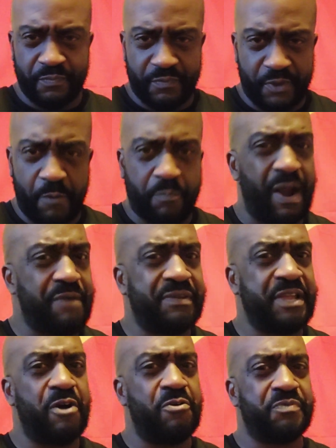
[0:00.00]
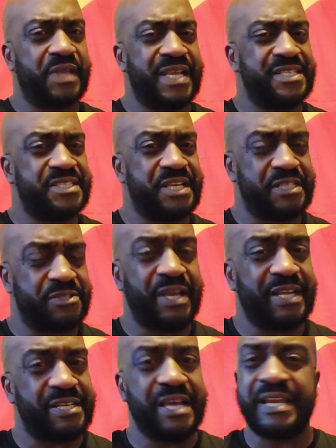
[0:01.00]
know, privately owned things, deal. So they
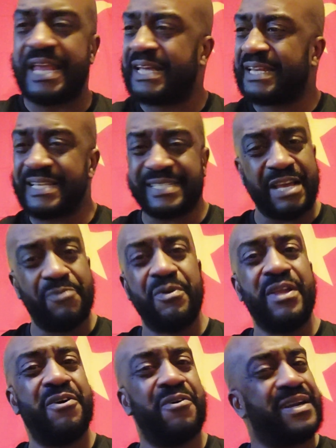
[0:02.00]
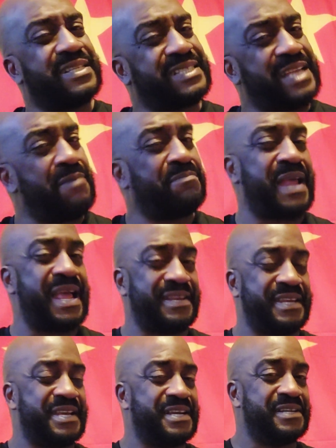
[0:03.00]
can, they, they can like say, we don't accept that,
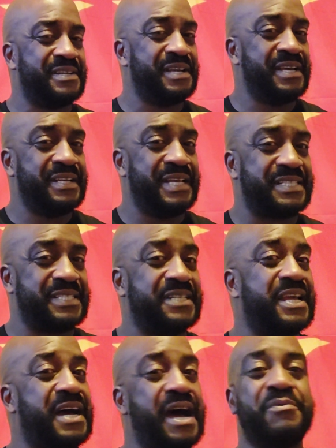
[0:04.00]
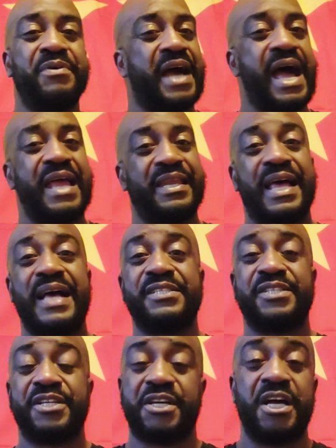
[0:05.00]
deal. That's none of our
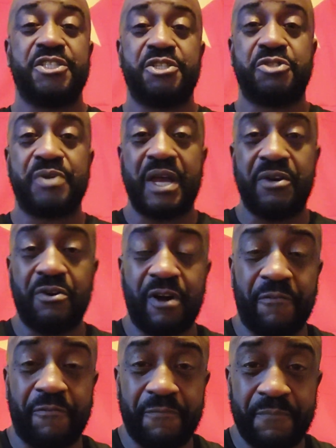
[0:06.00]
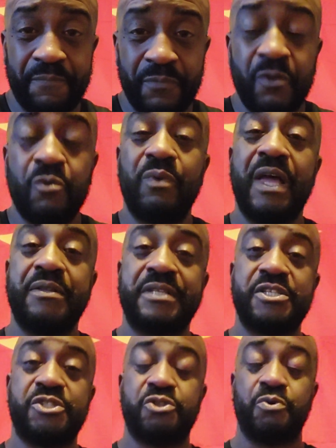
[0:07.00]
guidelines and cut you straight off. Like
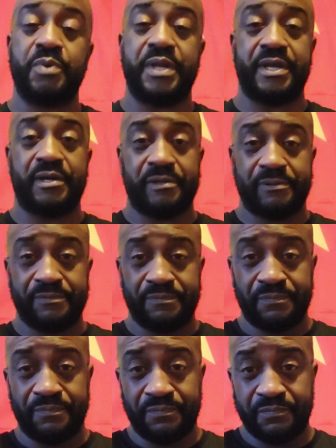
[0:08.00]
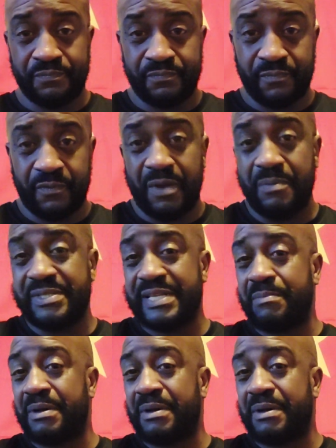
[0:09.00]
this dude here. Like we said